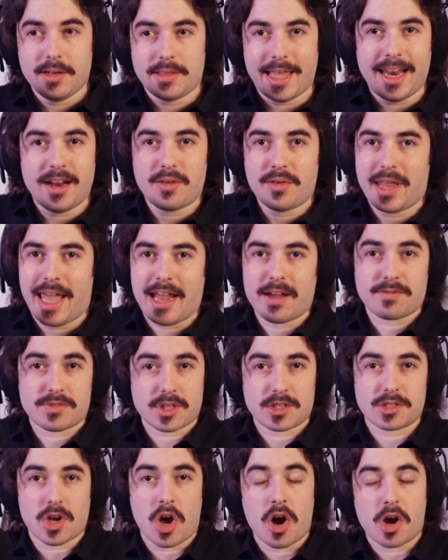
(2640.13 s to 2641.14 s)
they don't have
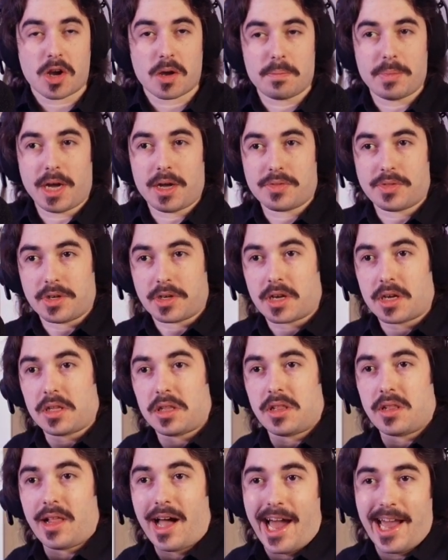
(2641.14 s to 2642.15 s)
to talk about the
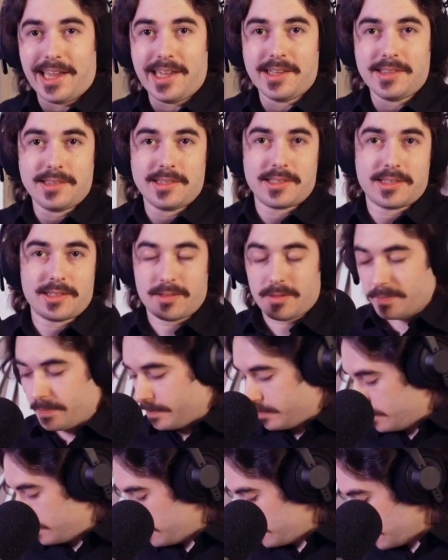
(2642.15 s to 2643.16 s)
clients.
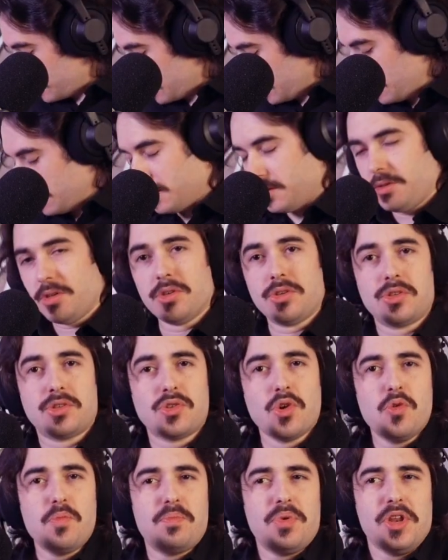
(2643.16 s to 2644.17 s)
The
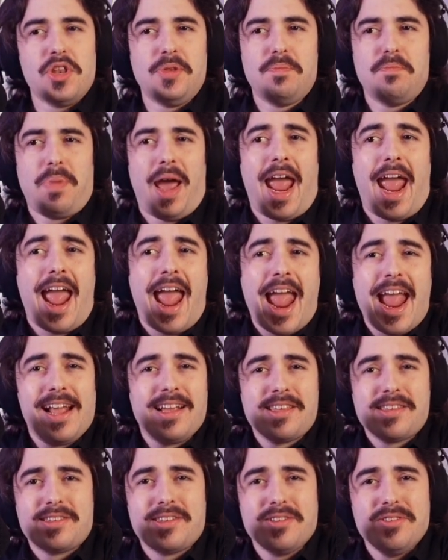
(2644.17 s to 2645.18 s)
stupid
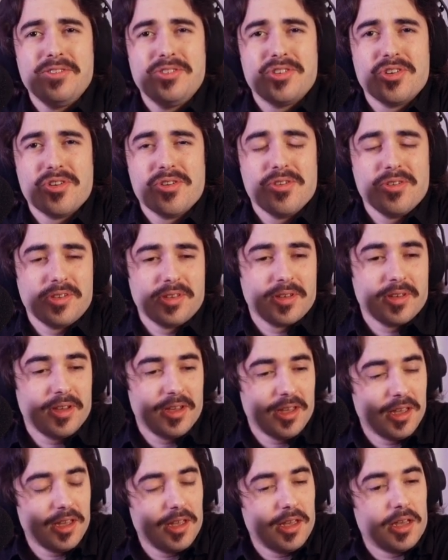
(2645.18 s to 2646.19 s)
passengers.
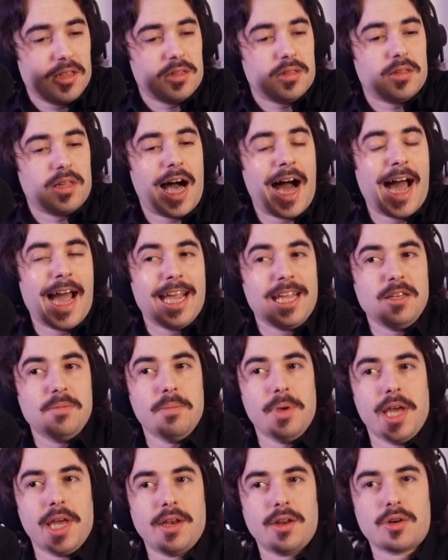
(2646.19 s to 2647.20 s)

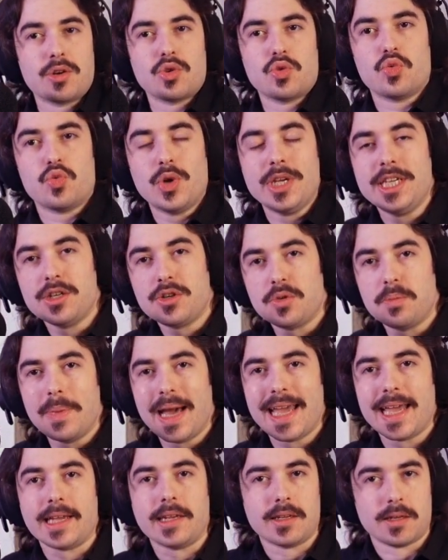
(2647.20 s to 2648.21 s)
Linemen are real
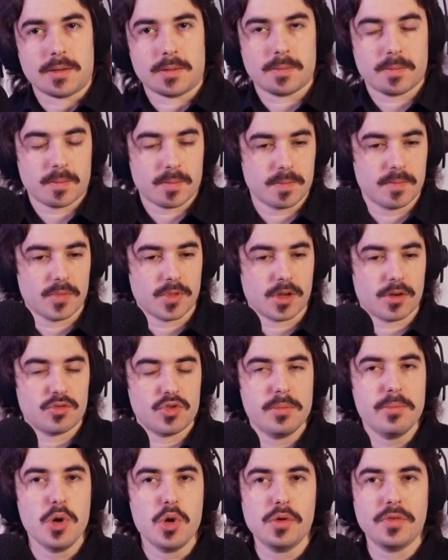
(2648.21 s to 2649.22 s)
men.
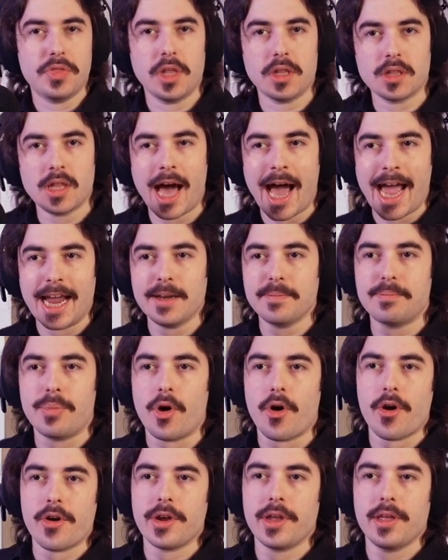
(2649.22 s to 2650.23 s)
Remove the line
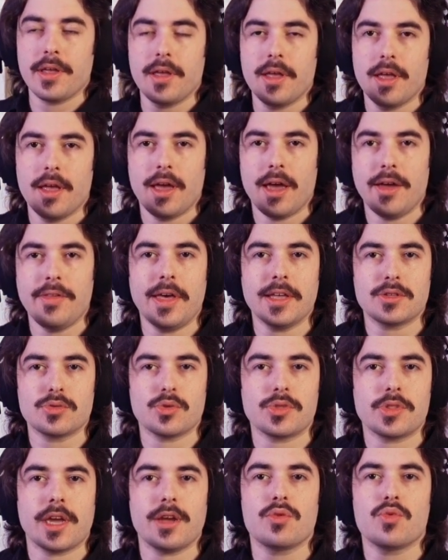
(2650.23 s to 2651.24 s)
part, and that's
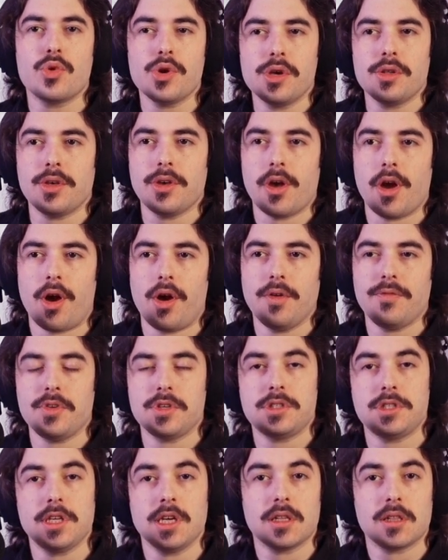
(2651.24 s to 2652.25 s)
what they really are. If you
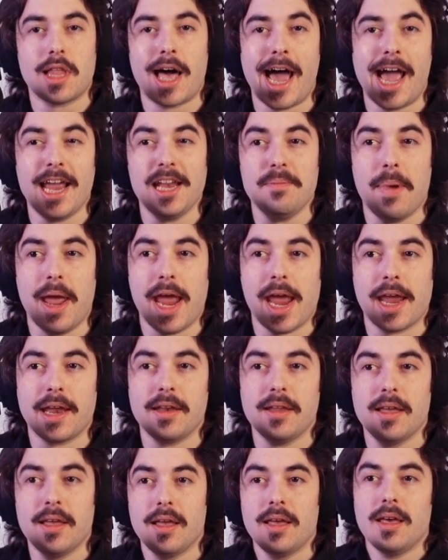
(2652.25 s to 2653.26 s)
see a
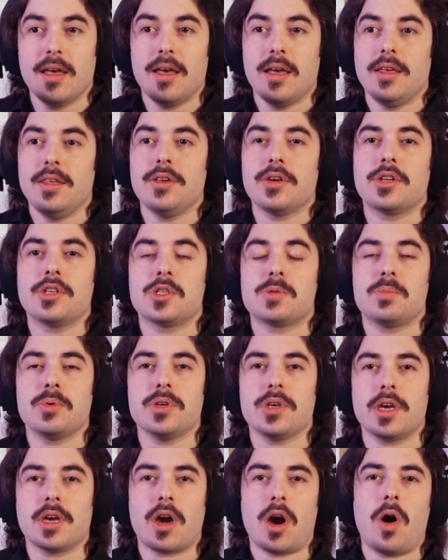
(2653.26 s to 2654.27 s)
lineman, you can just be
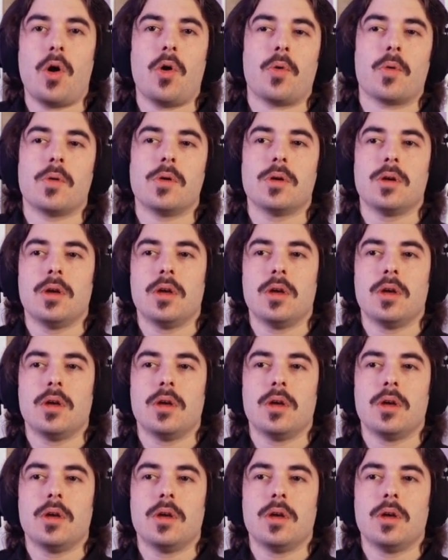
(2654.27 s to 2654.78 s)
like, oh,